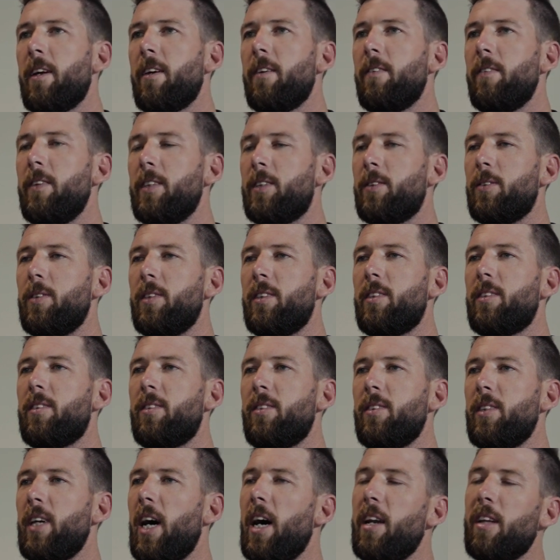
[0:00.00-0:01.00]
which was
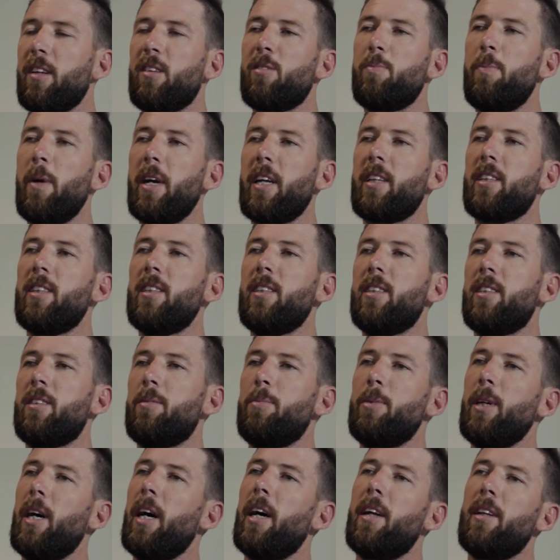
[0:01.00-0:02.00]

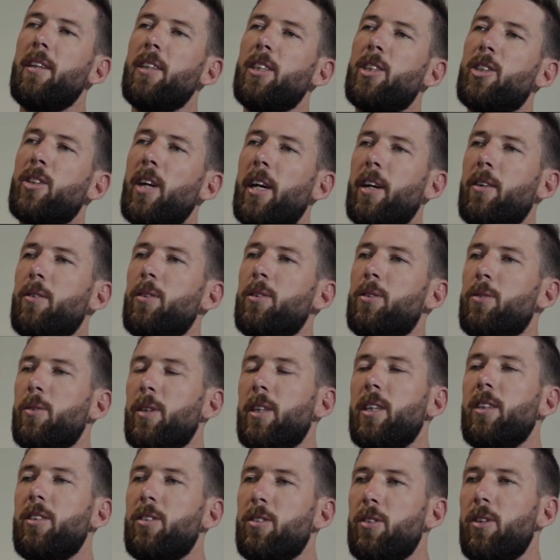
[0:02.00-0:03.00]
unexpected, but the track was
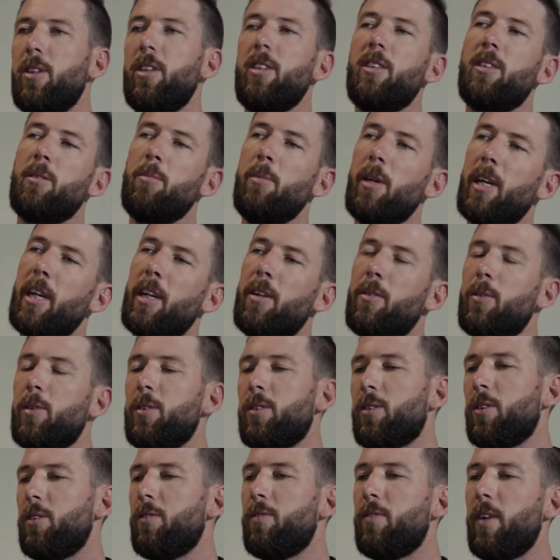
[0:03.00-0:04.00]
really suited to me, and it
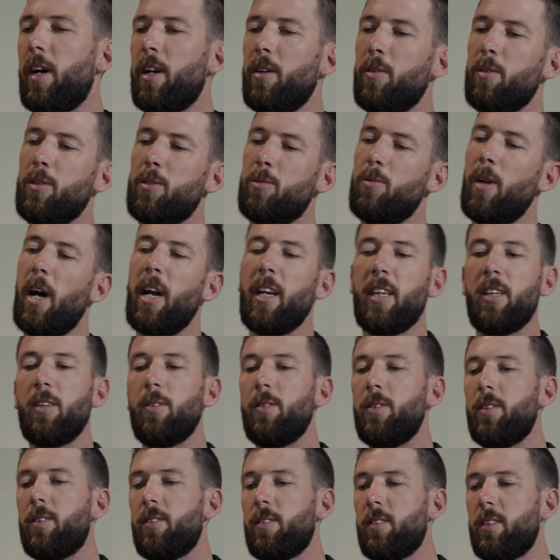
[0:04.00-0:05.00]
was good fun. It was ruddy,
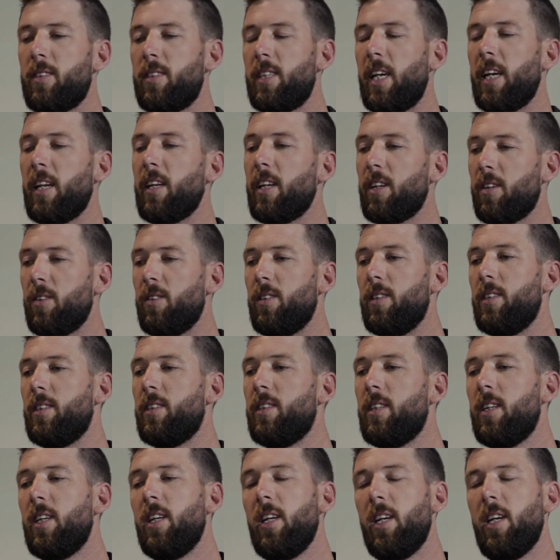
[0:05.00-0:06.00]
it was technical,
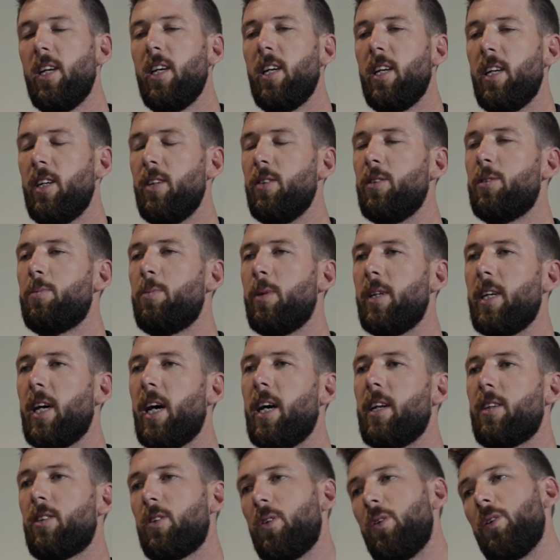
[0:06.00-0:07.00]
and it was pretty
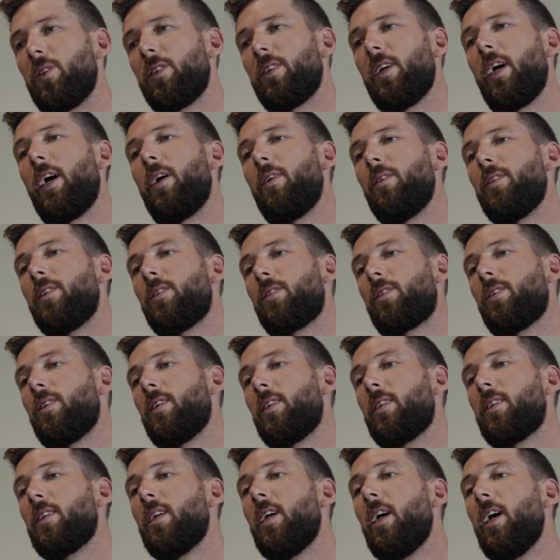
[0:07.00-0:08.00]
hardcore, so it was
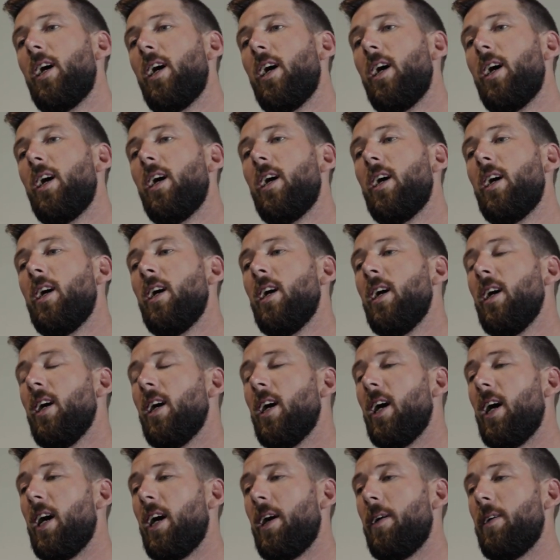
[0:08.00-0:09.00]
good.
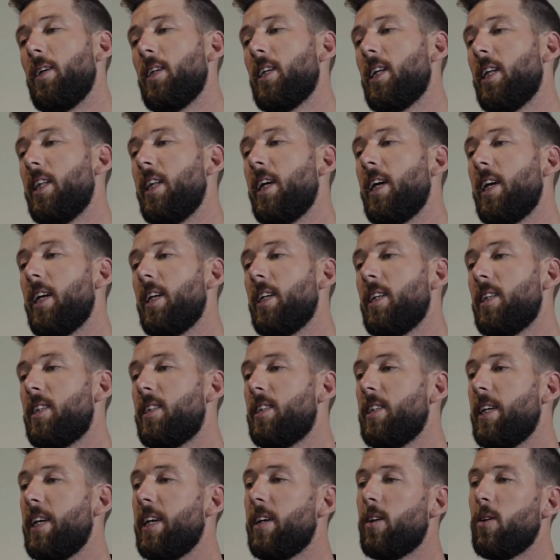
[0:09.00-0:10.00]
And then,
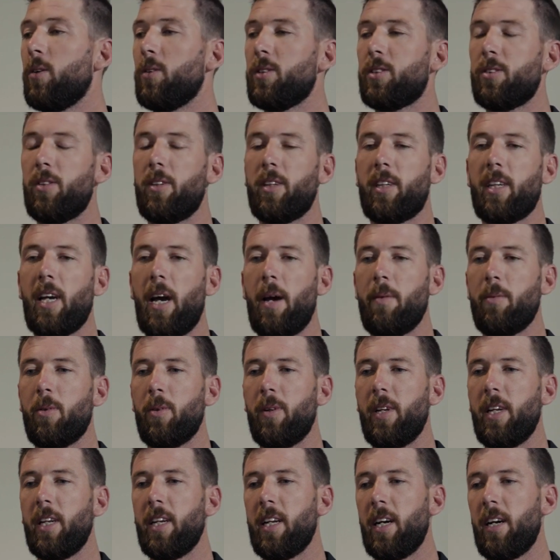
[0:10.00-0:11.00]
it all sort of came to
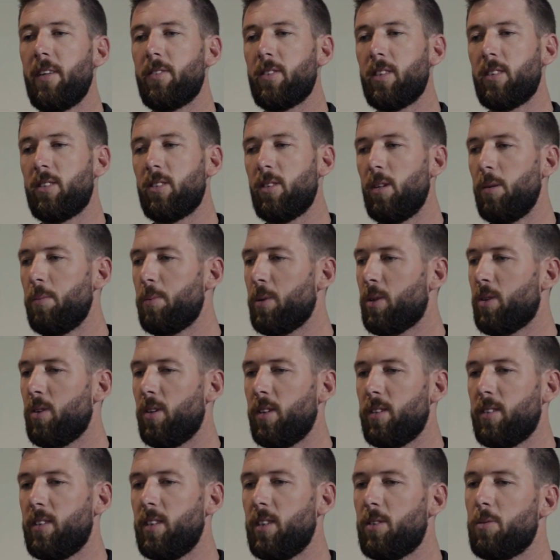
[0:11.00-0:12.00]
an end after
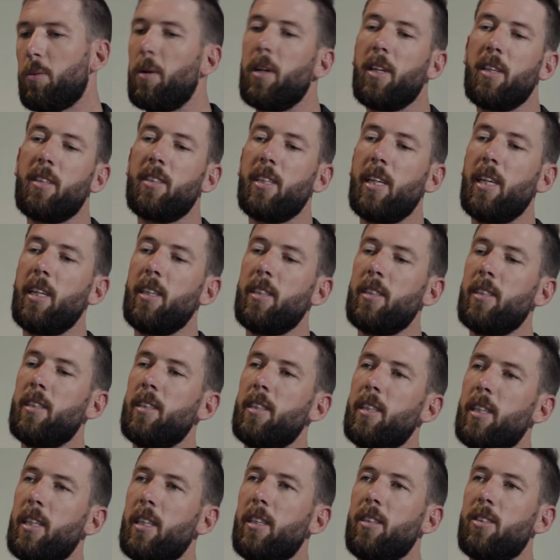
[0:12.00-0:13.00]
Supercross in
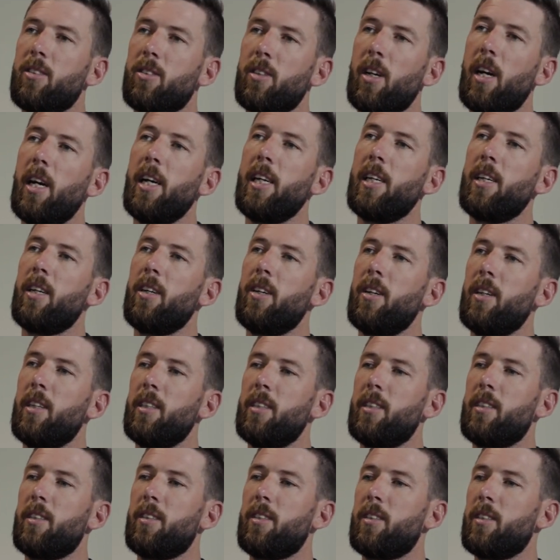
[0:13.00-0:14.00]
2010 in Australia.
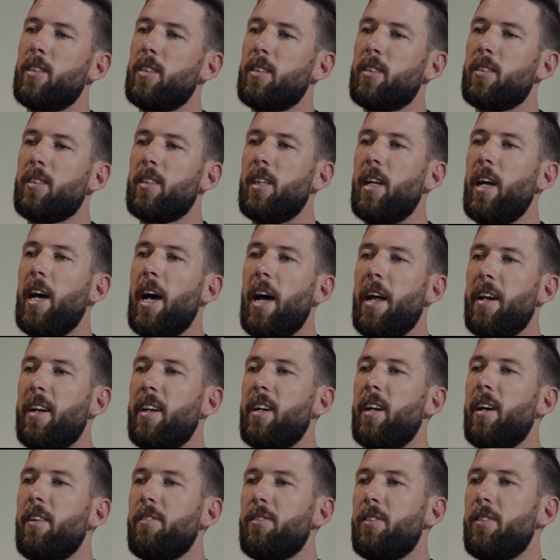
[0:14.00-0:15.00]
I just had
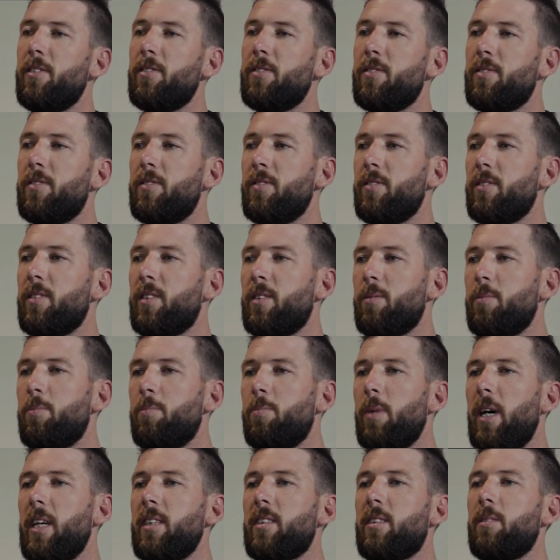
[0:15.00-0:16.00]
enough of
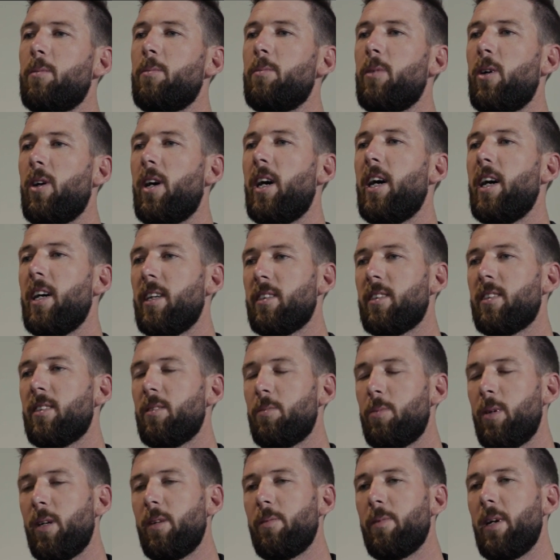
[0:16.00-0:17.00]
busting my ass,
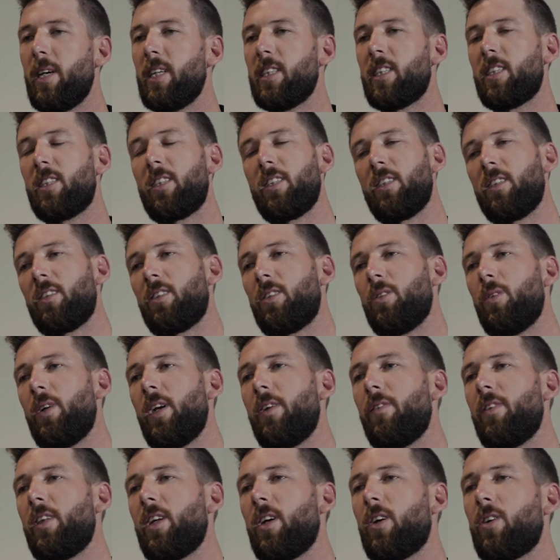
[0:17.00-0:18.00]
pretty much, just doing
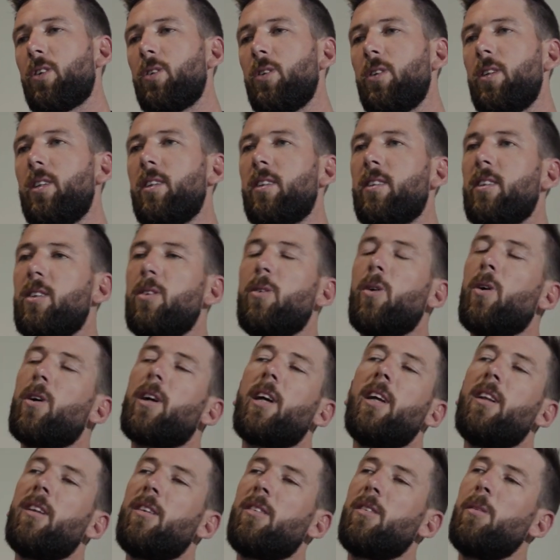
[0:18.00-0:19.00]
everything I could and still not
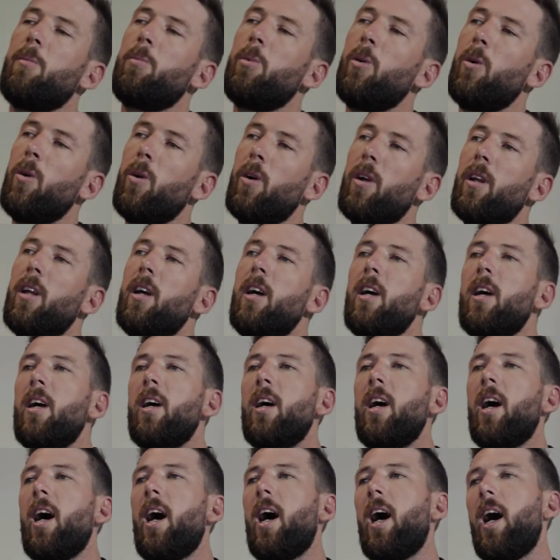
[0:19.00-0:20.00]
getting support.
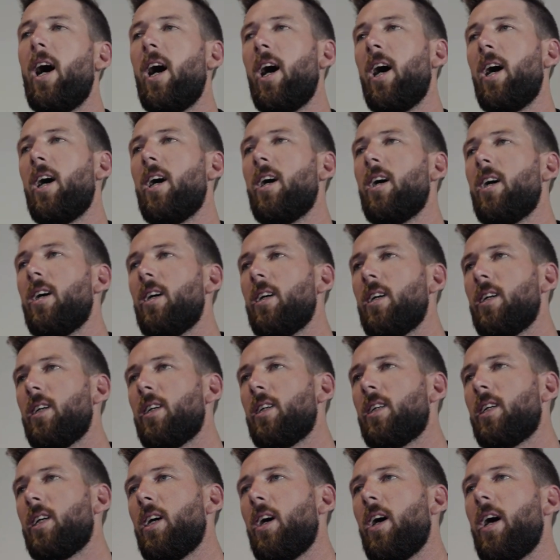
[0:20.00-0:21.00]

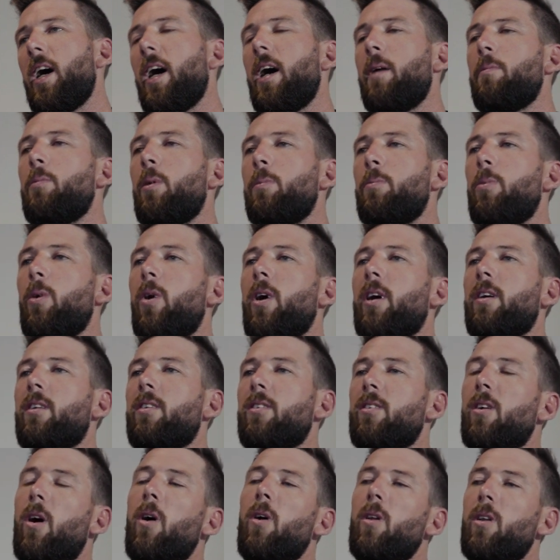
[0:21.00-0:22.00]
I had my bike
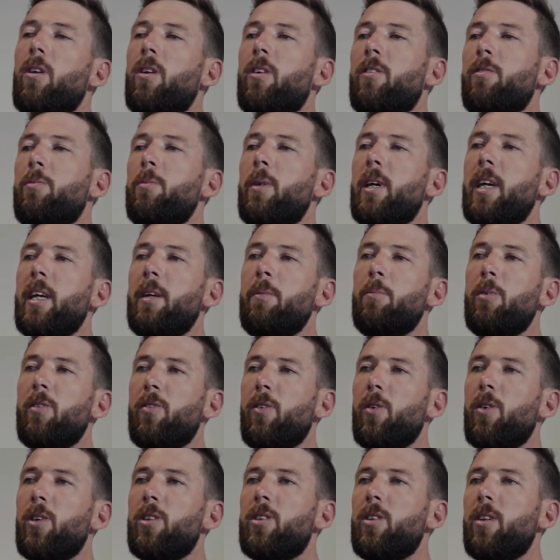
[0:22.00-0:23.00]
stolen off me
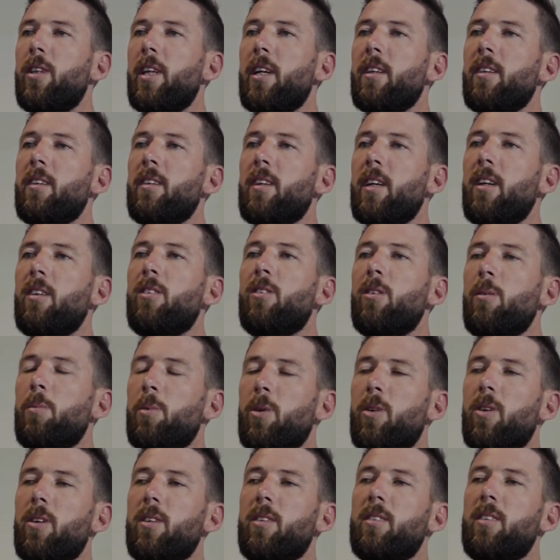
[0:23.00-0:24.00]
before the 2010
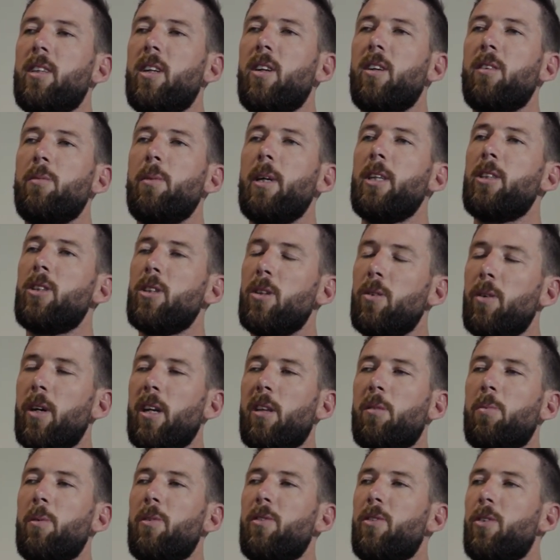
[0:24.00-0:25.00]
Supercross series, about 2
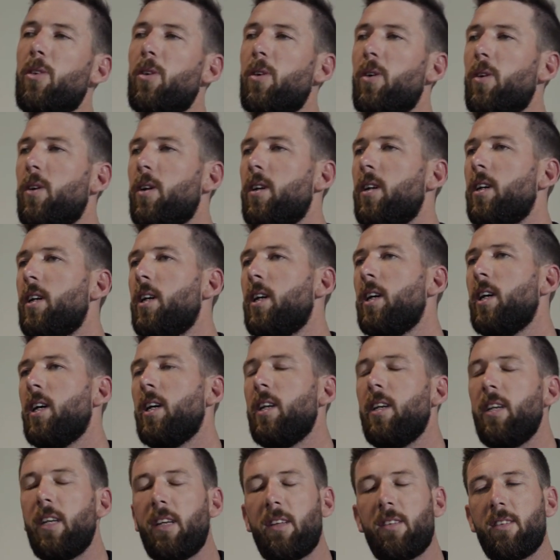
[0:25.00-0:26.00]
weeks before.
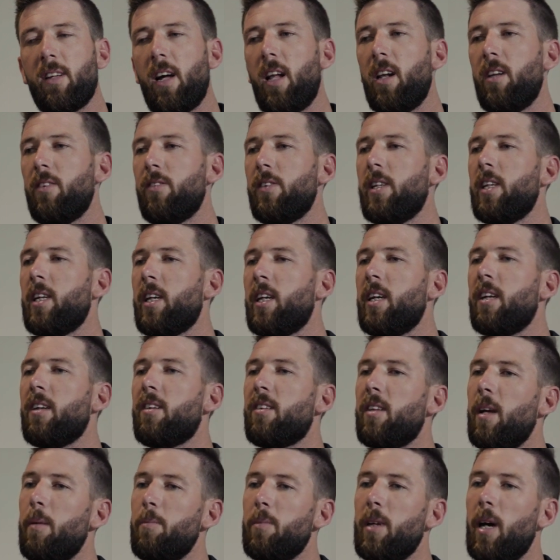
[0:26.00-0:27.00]
Nick Sullivan again
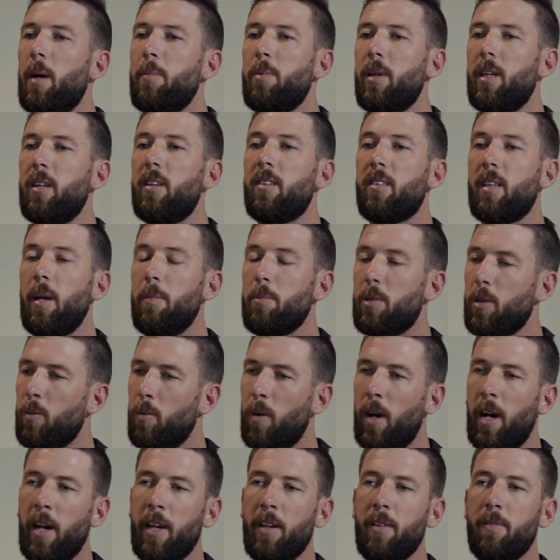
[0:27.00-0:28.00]
stepped up. He'd stepped
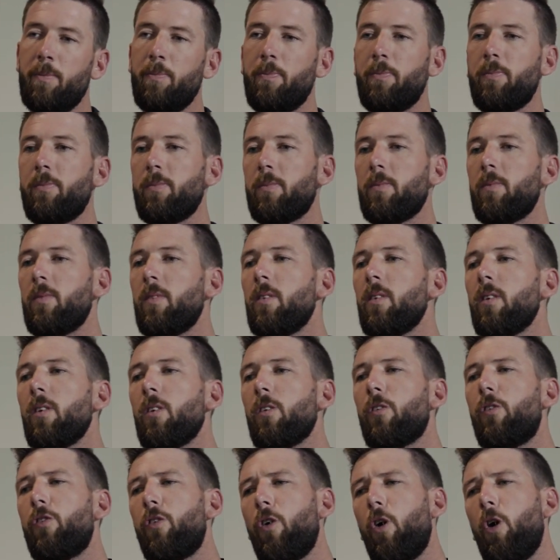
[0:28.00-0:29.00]
away
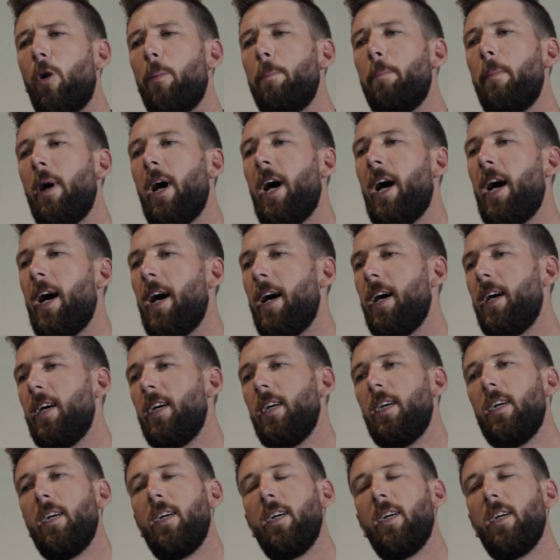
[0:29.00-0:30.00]
from
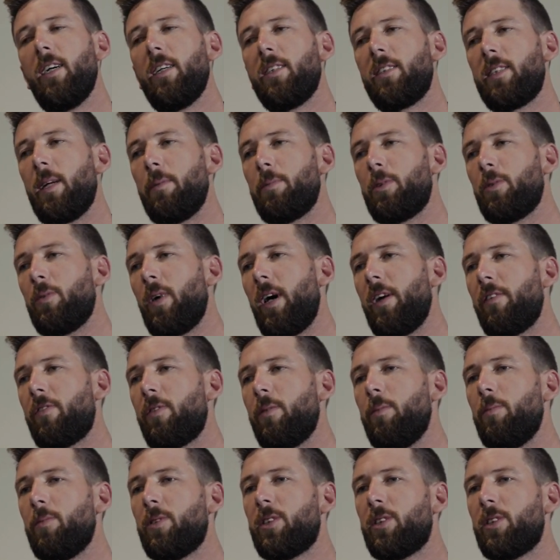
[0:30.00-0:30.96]
stepped away from